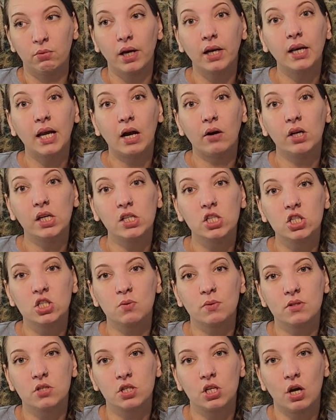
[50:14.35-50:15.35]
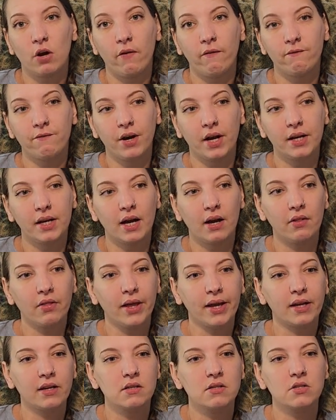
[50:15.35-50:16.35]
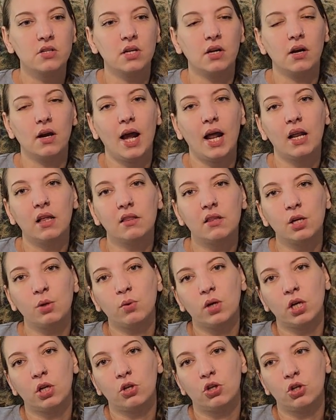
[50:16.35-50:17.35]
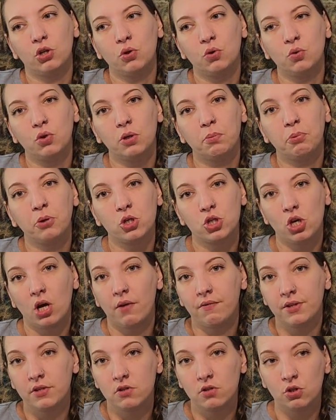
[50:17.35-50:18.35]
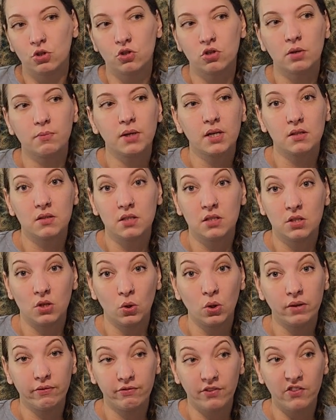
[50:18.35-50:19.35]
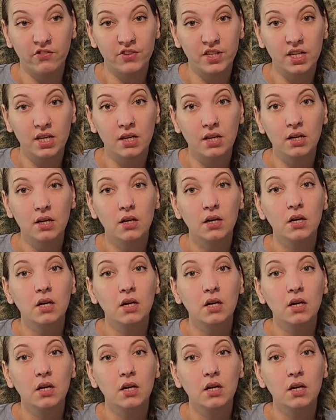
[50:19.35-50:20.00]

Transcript: Right now he just wants to go and find out, like, is there anything we can do to push off the surgery, because he's only 50.